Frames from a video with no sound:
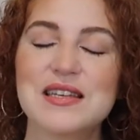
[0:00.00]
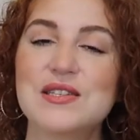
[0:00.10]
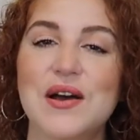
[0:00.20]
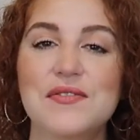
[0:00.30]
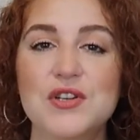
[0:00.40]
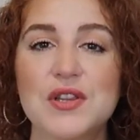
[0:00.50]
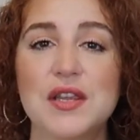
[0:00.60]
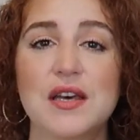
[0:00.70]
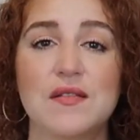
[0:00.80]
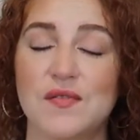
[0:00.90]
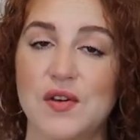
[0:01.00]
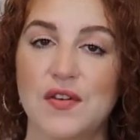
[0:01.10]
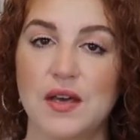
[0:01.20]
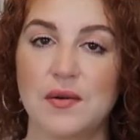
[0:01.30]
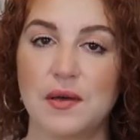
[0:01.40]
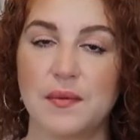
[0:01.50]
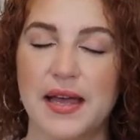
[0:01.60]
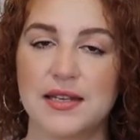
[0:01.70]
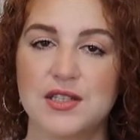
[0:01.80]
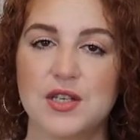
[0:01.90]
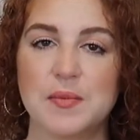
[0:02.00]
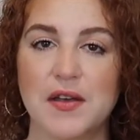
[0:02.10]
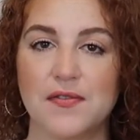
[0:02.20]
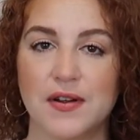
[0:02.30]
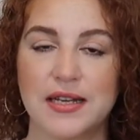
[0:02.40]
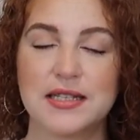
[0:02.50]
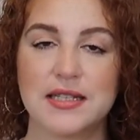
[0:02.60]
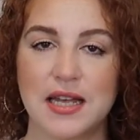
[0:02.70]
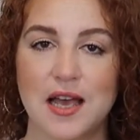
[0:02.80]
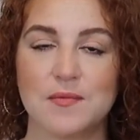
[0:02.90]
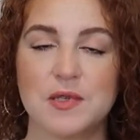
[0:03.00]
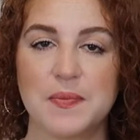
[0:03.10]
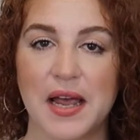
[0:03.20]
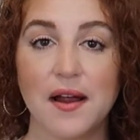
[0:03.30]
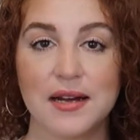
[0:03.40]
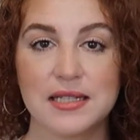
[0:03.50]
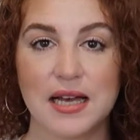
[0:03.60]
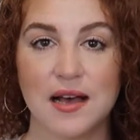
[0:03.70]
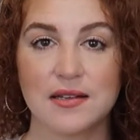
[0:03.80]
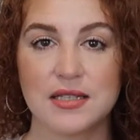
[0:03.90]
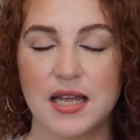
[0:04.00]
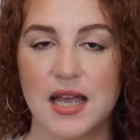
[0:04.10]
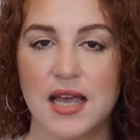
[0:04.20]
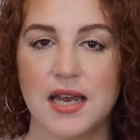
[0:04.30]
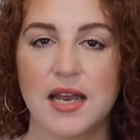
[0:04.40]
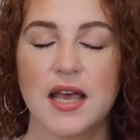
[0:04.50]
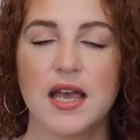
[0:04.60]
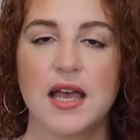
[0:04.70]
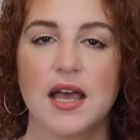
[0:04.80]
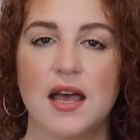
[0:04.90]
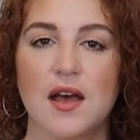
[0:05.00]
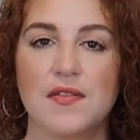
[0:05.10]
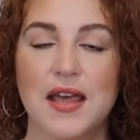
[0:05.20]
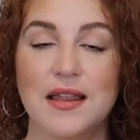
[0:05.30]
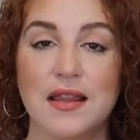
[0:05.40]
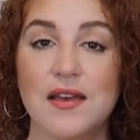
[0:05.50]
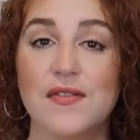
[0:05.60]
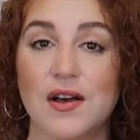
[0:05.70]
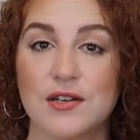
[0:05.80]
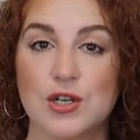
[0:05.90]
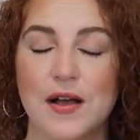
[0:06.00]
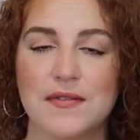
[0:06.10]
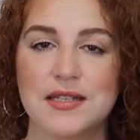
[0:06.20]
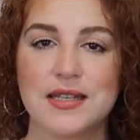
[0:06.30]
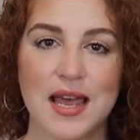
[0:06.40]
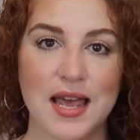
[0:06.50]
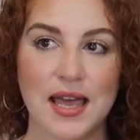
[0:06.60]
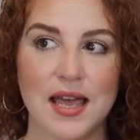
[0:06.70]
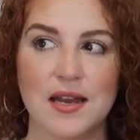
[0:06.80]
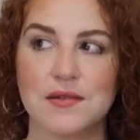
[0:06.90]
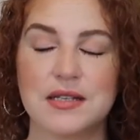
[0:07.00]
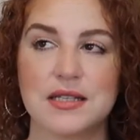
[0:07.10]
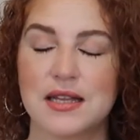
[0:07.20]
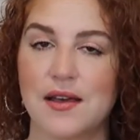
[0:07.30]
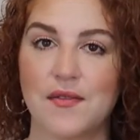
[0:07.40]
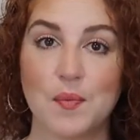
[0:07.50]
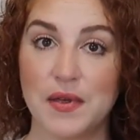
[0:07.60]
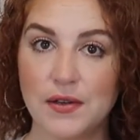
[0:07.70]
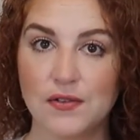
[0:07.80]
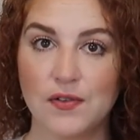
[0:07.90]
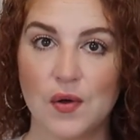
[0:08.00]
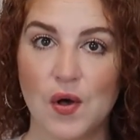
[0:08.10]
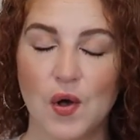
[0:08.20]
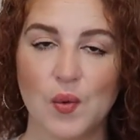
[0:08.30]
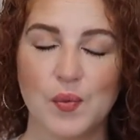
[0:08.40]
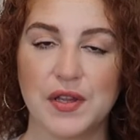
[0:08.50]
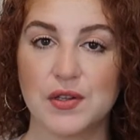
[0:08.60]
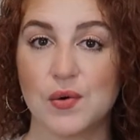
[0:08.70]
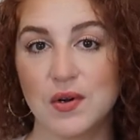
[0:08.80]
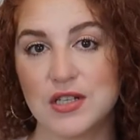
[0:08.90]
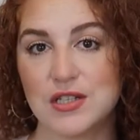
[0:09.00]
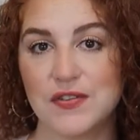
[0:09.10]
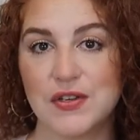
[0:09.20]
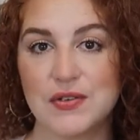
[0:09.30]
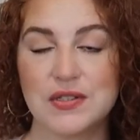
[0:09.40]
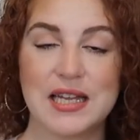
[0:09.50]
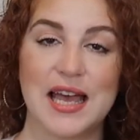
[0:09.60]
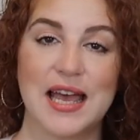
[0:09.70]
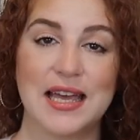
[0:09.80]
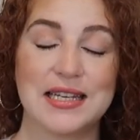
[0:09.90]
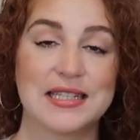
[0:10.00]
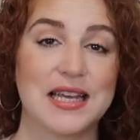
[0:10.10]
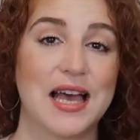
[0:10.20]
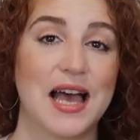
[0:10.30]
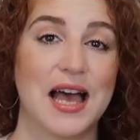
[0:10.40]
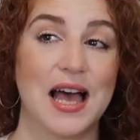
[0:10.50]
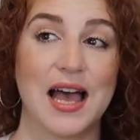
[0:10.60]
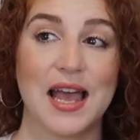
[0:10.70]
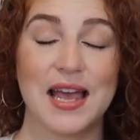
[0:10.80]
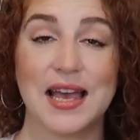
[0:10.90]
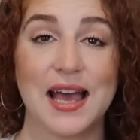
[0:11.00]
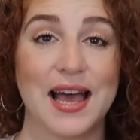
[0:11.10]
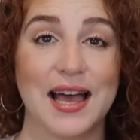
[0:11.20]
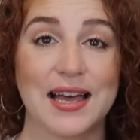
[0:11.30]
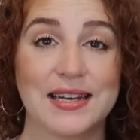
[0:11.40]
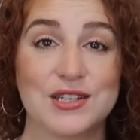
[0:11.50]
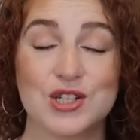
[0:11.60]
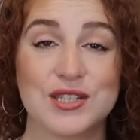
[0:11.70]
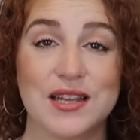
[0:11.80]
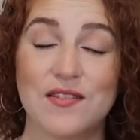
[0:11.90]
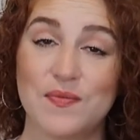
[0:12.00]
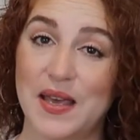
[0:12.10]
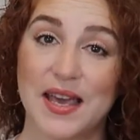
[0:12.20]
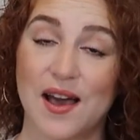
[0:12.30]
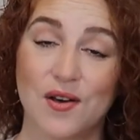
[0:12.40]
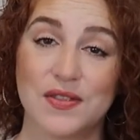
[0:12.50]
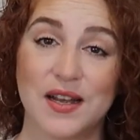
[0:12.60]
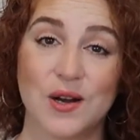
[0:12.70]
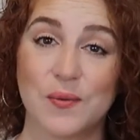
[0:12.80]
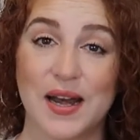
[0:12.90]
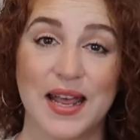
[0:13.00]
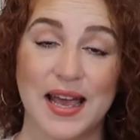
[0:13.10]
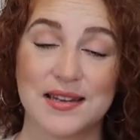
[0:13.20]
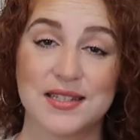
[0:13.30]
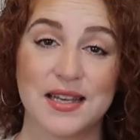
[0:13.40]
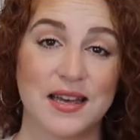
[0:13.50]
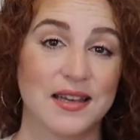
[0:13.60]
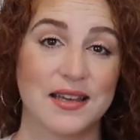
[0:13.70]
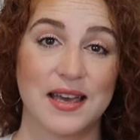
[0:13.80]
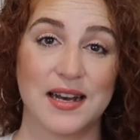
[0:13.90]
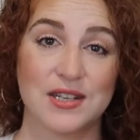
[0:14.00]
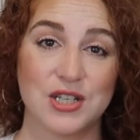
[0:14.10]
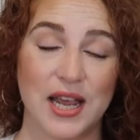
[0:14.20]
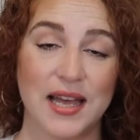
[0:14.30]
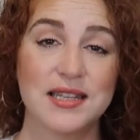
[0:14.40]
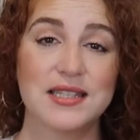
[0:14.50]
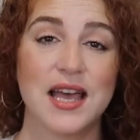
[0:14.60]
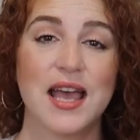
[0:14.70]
So after the movie, we went to my friend Sam's parents' house, and they live on Travis Lake, and they have a beautiful home with gorgeous views, and I had just loved being out there when I get a chance.